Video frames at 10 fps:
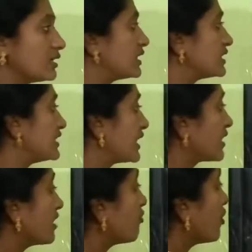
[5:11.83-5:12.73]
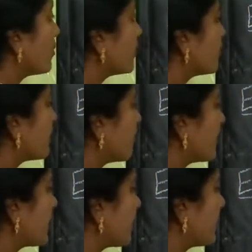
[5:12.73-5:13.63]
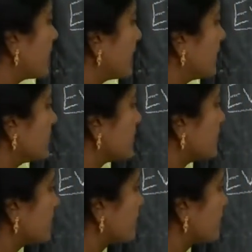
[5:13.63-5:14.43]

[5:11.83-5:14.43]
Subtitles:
The general form of even number is